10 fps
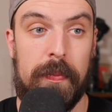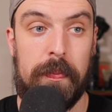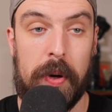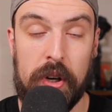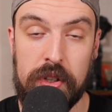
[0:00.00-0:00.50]

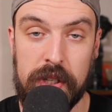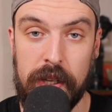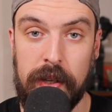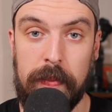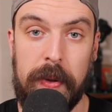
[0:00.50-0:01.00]

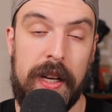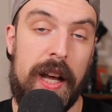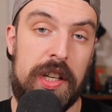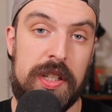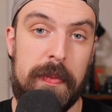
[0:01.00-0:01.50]
person, but
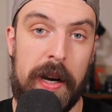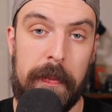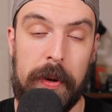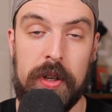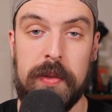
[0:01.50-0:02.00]
not just a better
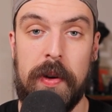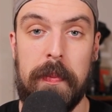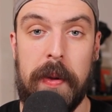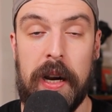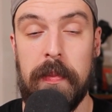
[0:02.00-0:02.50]
person, but a
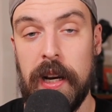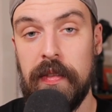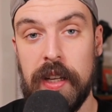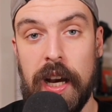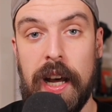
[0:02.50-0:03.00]
better man
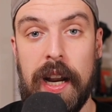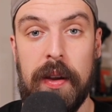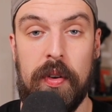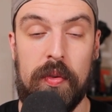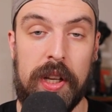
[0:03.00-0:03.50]
of God. I
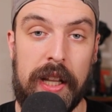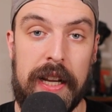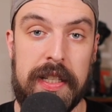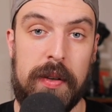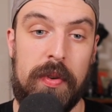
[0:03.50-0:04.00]

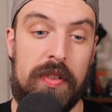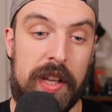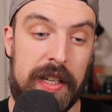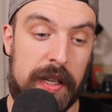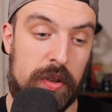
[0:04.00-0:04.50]
realized there were
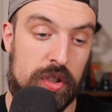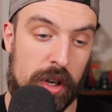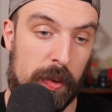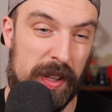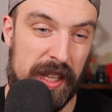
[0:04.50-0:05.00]
things I was
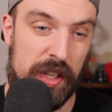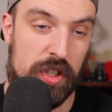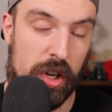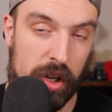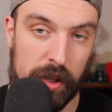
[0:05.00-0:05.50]
struggling with
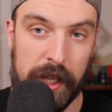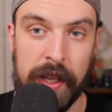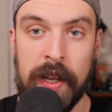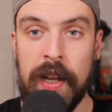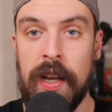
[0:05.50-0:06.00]
internally,
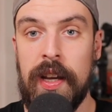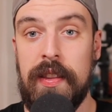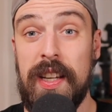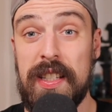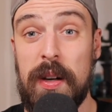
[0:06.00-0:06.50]

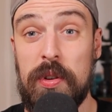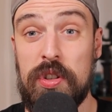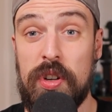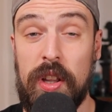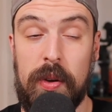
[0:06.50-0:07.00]
things I was
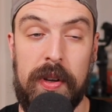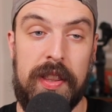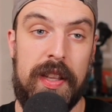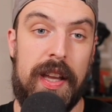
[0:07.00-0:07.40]
struggling with